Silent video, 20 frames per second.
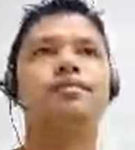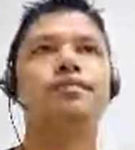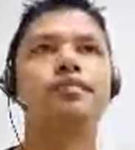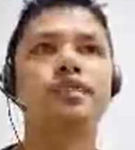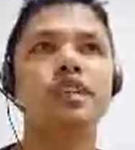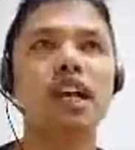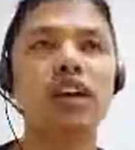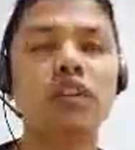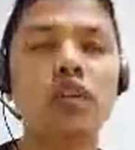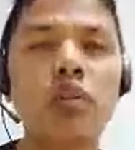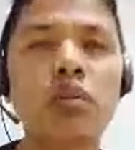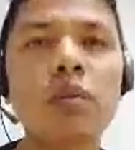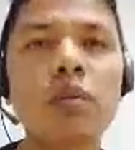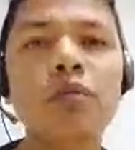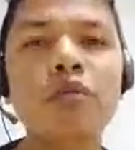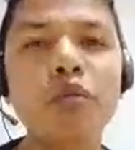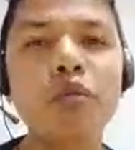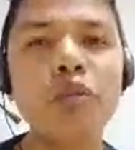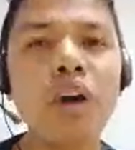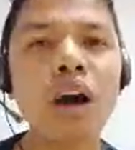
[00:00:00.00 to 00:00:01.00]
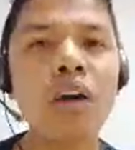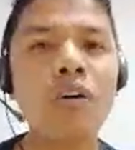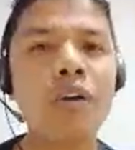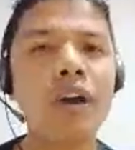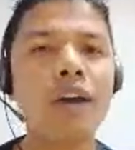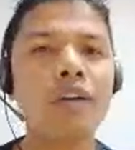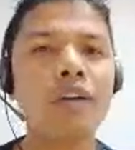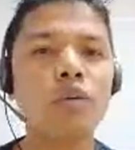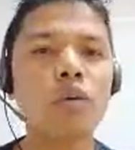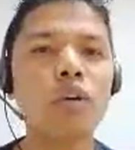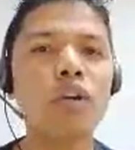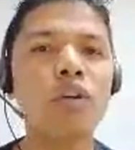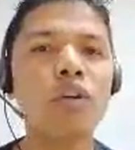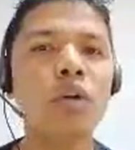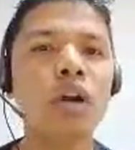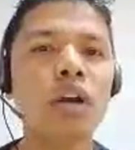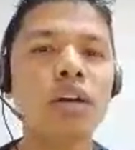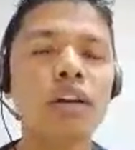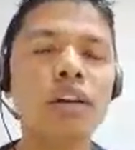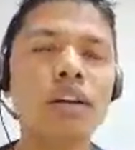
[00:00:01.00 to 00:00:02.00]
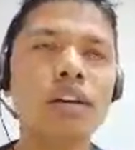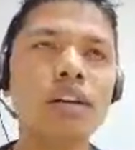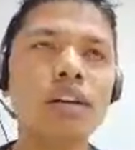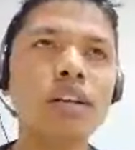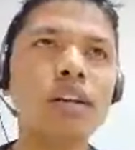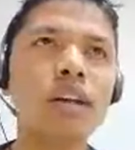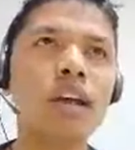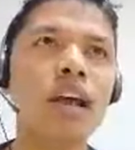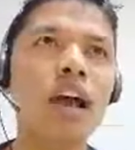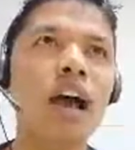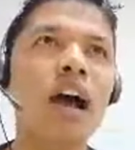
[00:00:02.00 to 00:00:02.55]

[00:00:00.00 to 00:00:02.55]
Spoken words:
that will be 4 hours, I told you already.